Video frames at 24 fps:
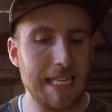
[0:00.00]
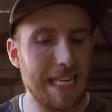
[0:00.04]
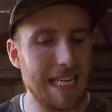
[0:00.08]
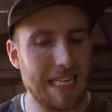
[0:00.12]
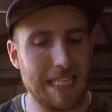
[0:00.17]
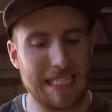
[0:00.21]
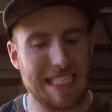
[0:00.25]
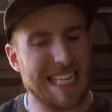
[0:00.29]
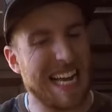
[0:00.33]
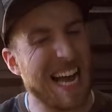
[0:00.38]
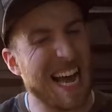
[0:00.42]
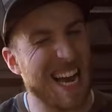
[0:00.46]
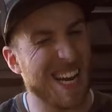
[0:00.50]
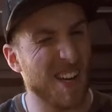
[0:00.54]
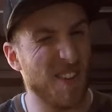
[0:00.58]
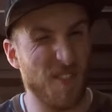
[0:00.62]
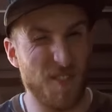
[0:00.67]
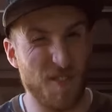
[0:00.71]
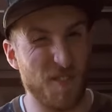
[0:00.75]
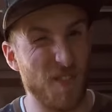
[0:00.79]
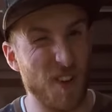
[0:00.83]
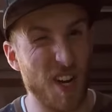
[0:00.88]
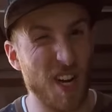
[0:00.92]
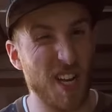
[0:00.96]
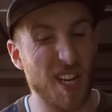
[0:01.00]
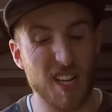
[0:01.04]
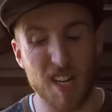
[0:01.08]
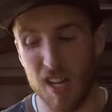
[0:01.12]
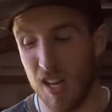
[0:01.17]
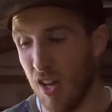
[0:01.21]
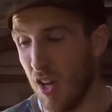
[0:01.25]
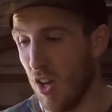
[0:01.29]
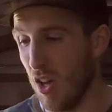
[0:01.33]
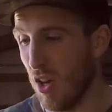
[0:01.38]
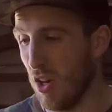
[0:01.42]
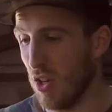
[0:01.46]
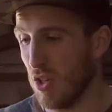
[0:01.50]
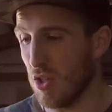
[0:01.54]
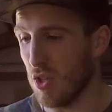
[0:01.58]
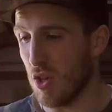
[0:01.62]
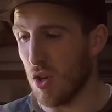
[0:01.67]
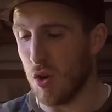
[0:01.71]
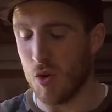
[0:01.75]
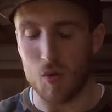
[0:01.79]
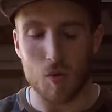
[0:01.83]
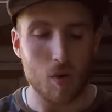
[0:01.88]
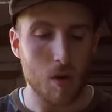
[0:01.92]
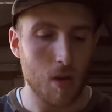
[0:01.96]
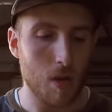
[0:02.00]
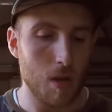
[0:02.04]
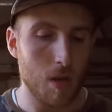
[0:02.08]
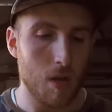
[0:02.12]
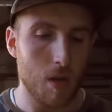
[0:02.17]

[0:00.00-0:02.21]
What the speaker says: and it's kind of fun. So